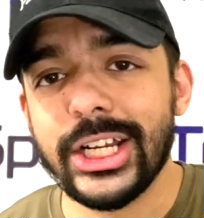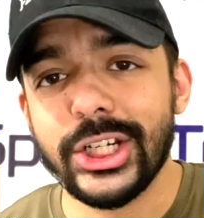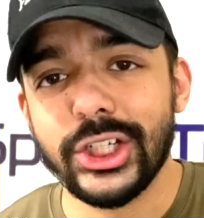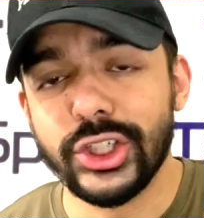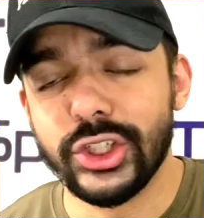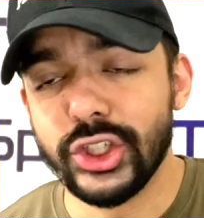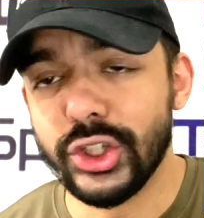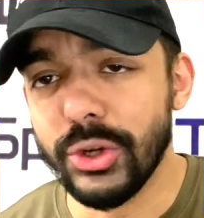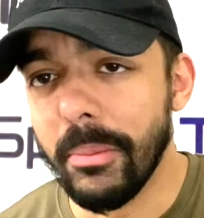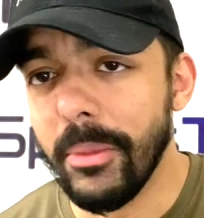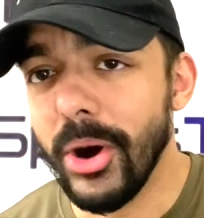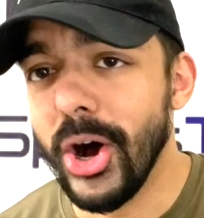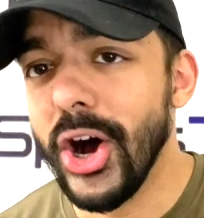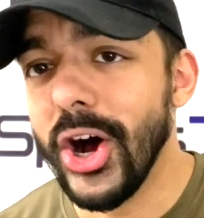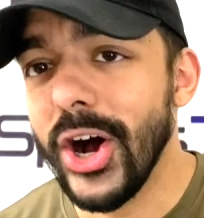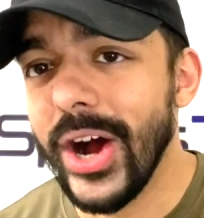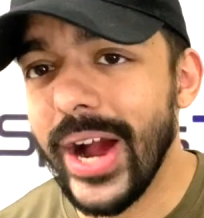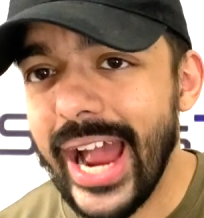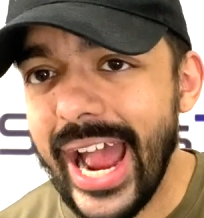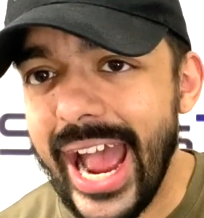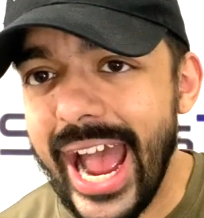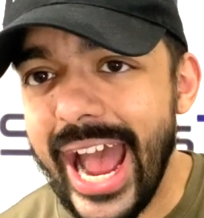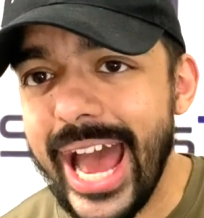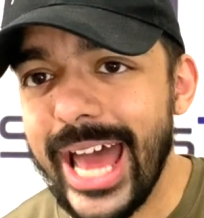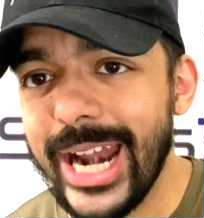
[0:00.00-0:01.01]

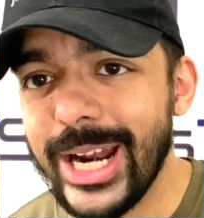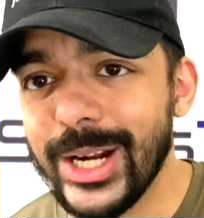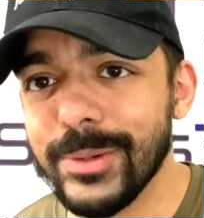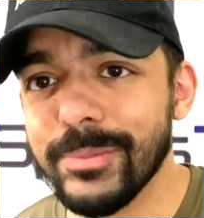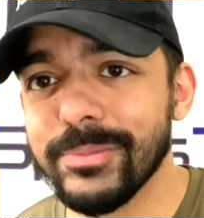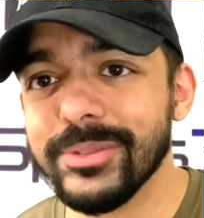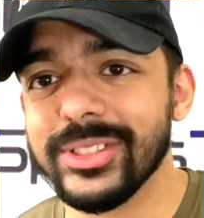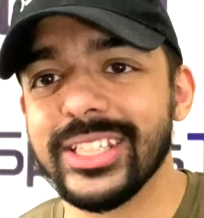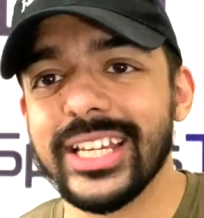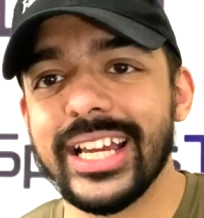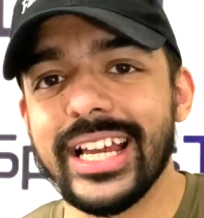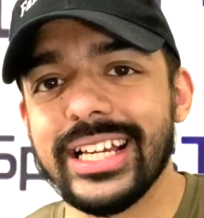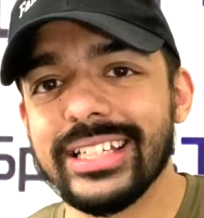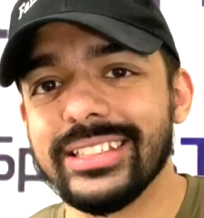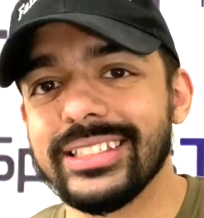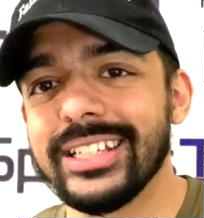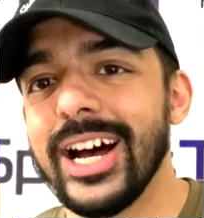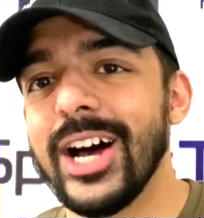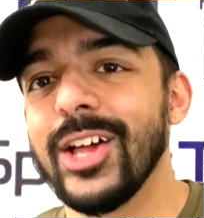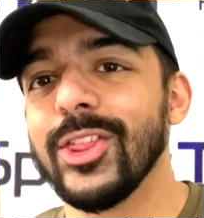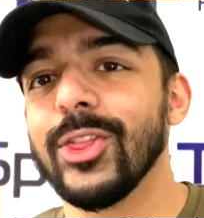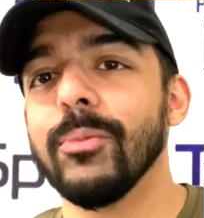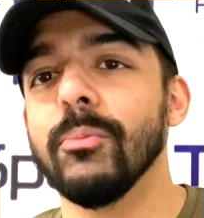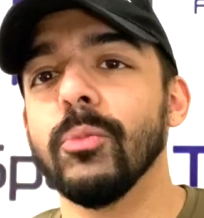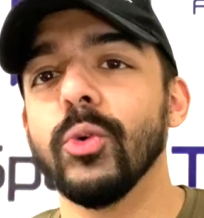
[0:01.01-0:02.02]
Jamal Adams is
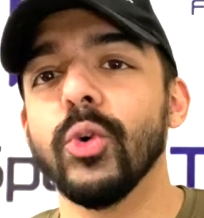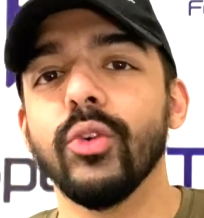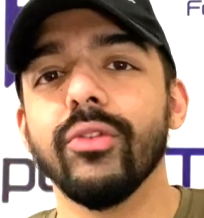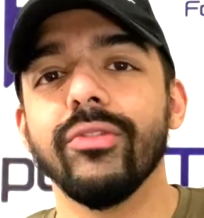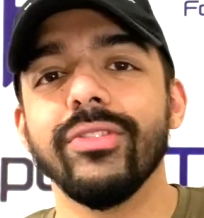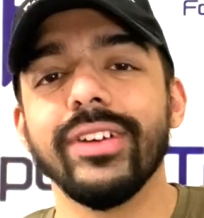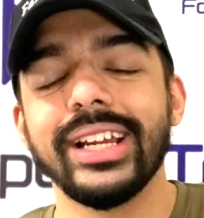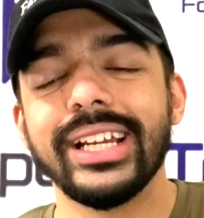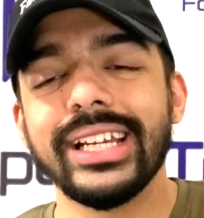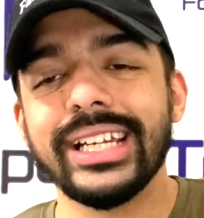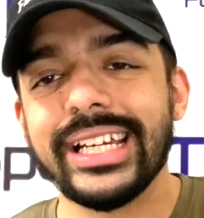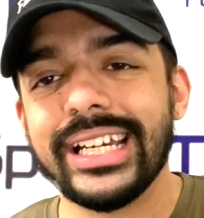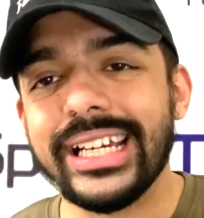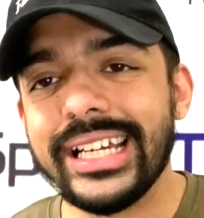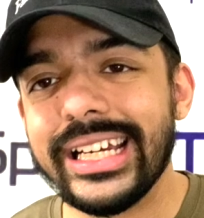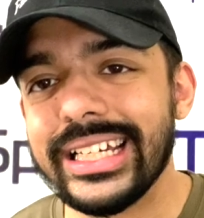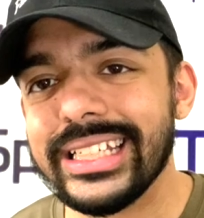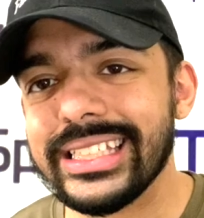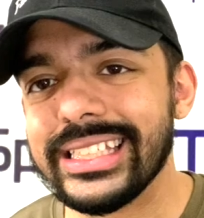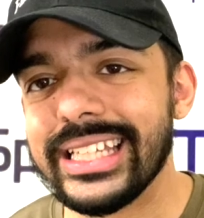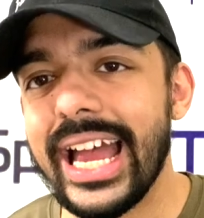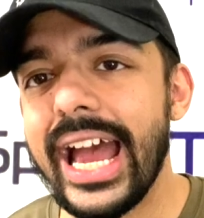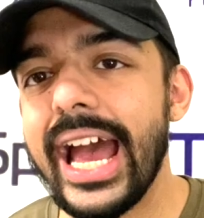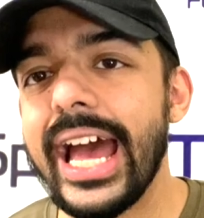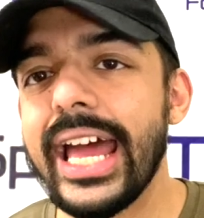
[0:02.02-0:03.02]
on the move and he
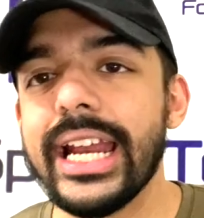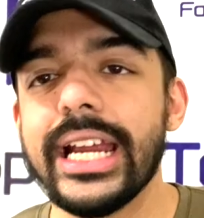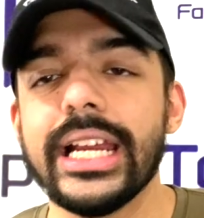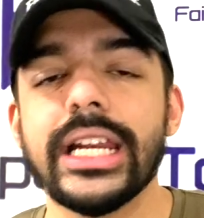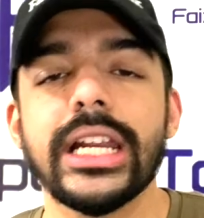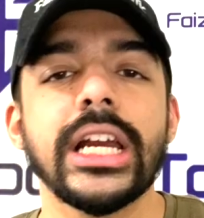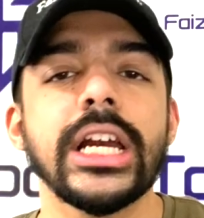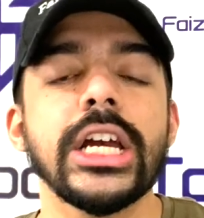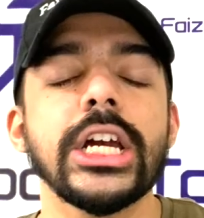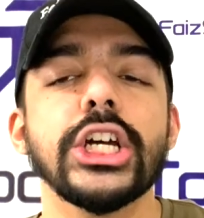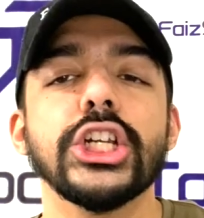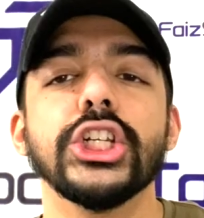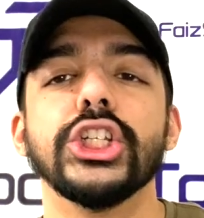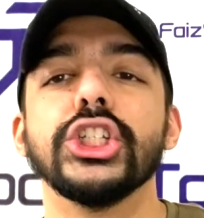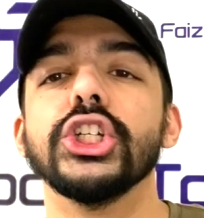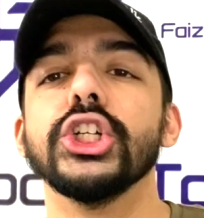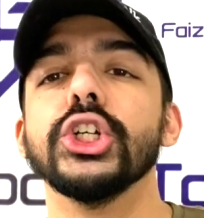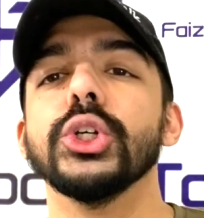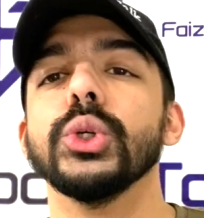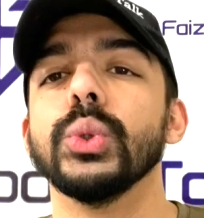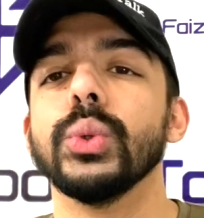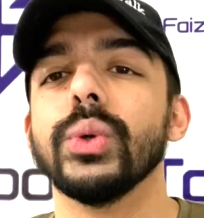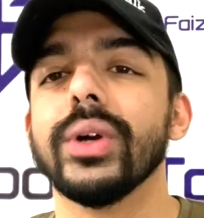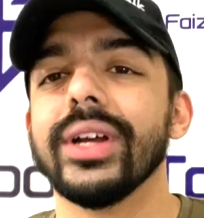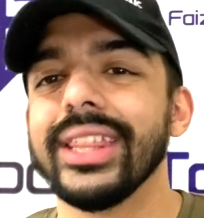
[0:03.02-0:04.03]
is headed
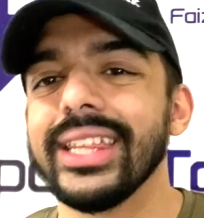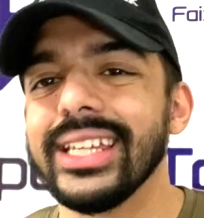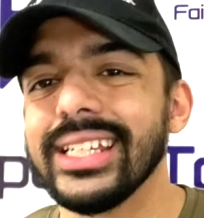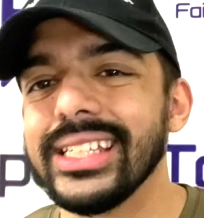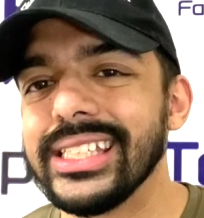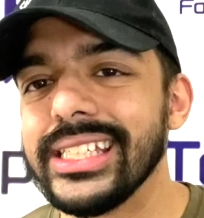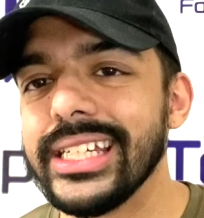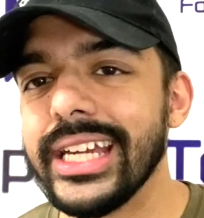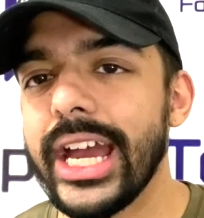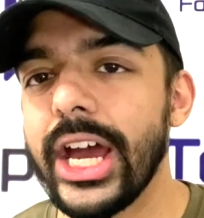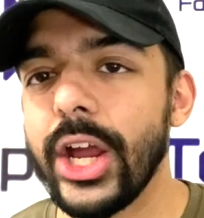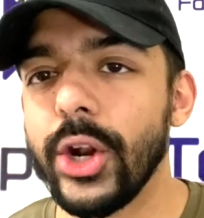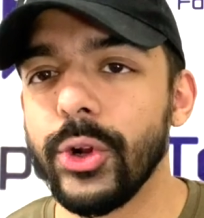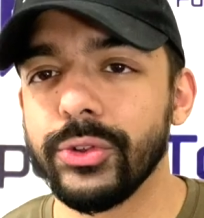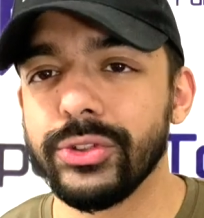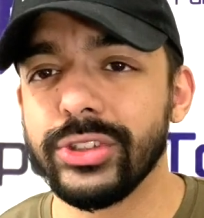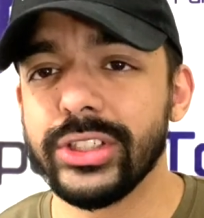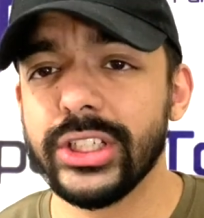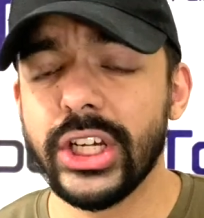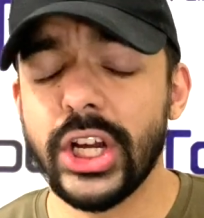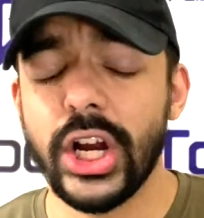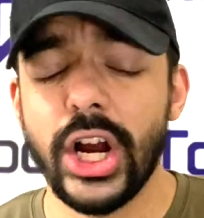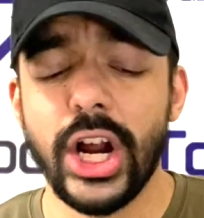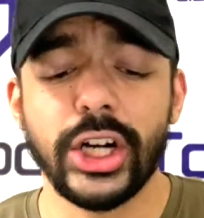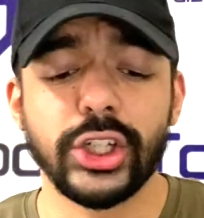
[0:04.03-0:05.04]
to the Seattle
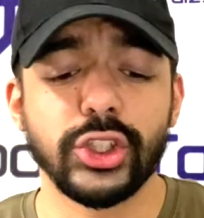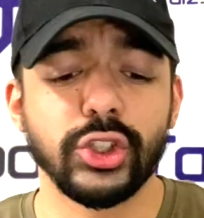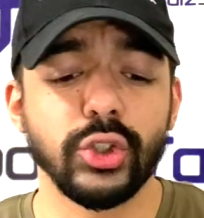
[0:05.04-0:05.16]
Seahawks.